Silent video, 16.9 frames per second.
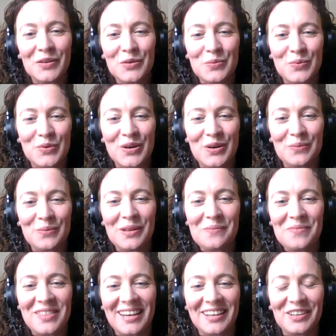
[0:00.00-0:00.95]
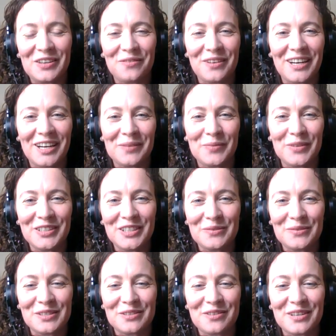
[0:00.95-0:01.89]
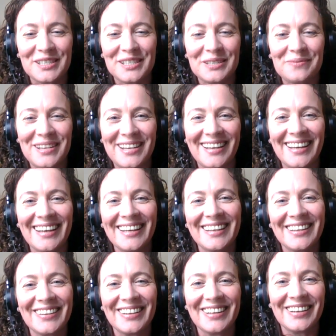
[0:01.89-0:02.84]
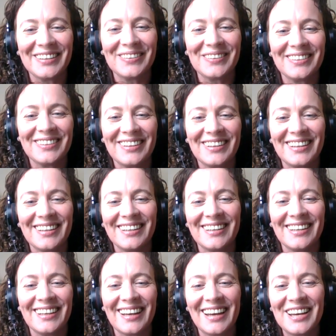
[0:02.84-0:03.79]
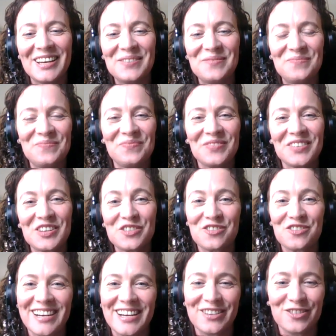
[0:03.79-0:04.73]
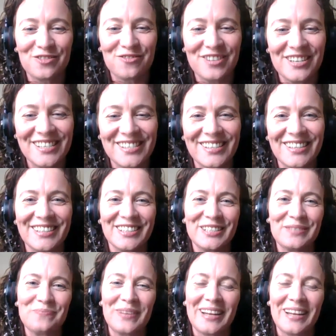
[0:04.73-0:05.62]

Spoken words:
No problem. Thank you very much. It was great to meet you, and good luck with your careers research and